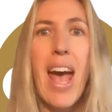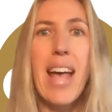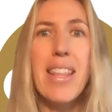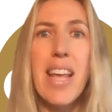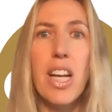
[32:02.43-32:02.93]

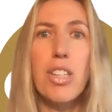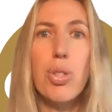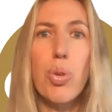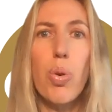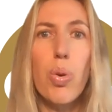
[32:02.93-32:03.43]
And then I
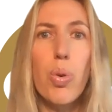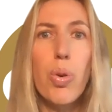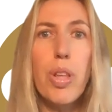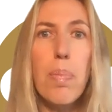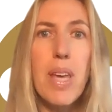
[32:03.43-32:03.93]
saw
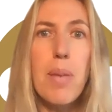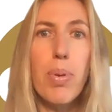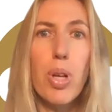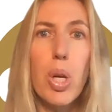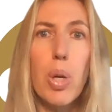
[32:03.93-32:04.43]
all the
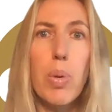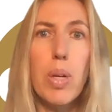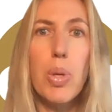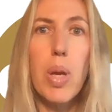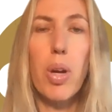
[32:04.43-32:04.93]
people who are
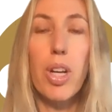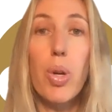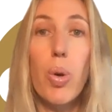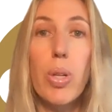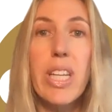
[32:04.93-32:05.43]
doing what are
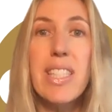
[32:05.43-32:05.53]
called